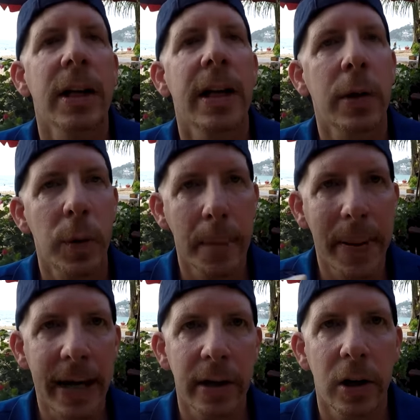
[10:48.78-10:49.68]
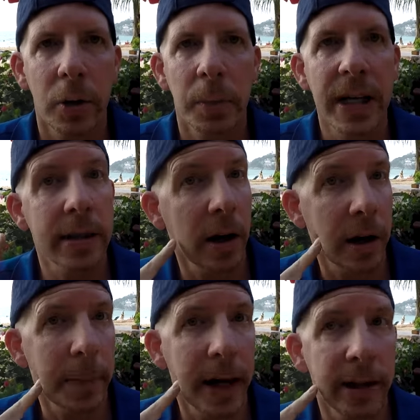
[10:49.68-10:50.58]
He went back home, he thought
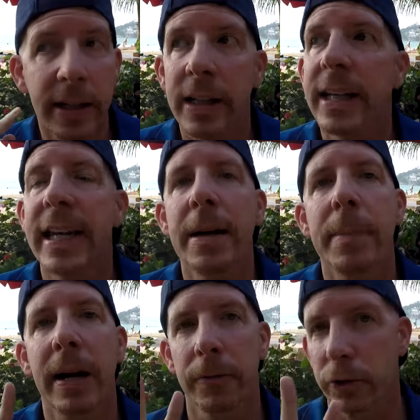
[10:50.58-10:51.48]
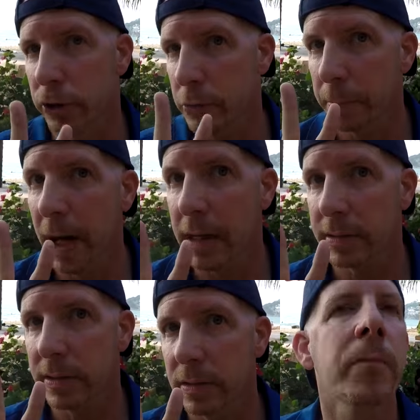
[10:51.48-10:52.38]
about it, he came back for 2
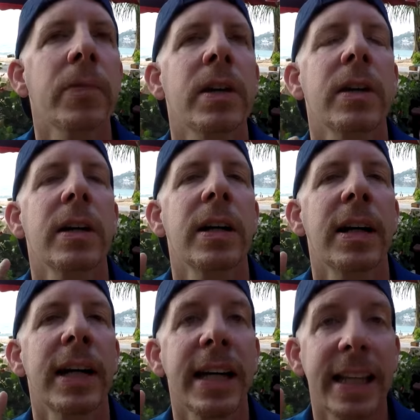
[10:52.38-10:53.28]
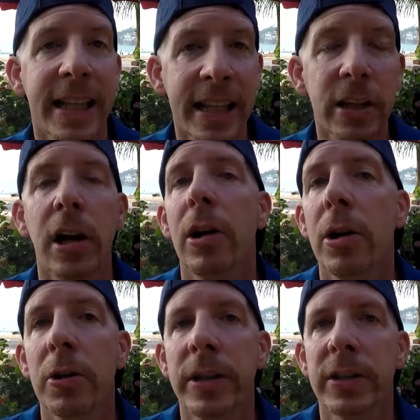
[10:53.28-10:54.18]
months. He then
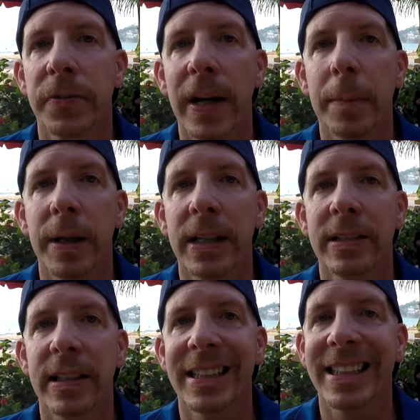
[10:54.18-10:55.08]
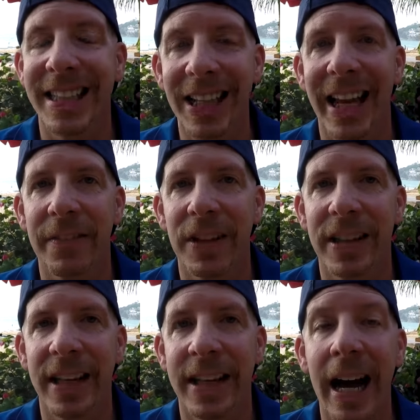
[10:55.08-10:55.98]
called his family and said, sell
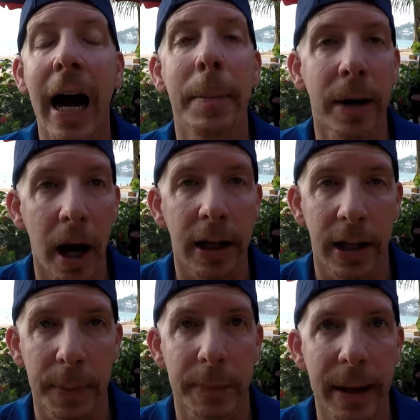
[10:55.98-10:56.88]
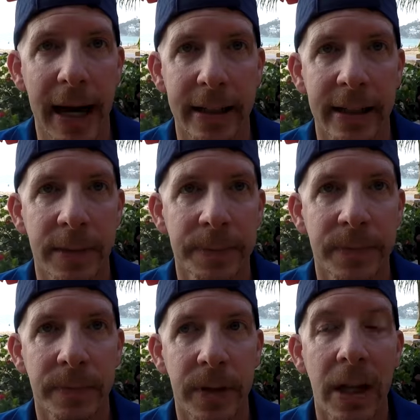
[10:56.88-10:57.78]
everything, I'm not coming back.
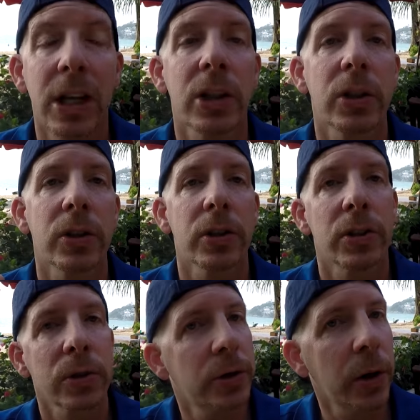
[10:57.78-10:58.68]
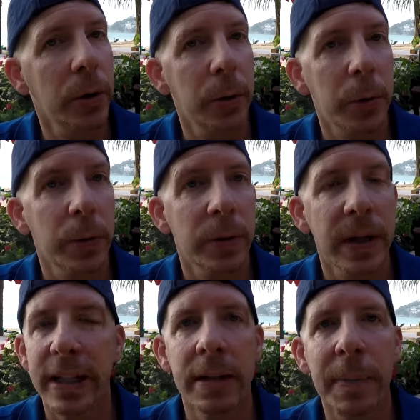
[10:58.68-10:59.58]
So
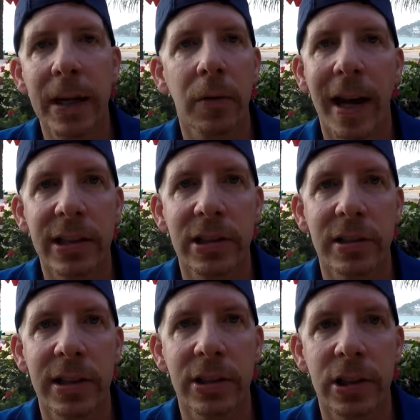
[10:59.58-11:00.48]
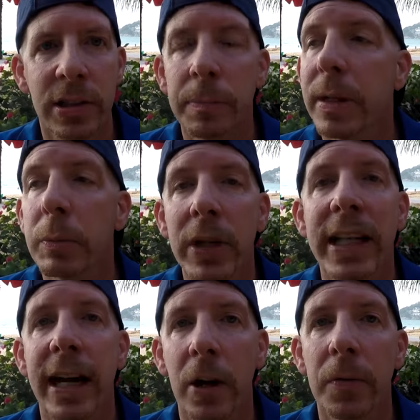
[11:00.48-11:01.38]
he didn't make a rash decision, but when he
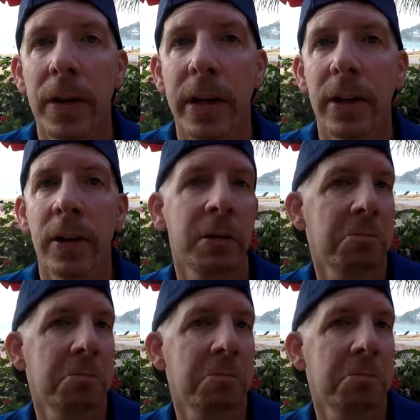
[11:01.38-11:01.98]
got over here,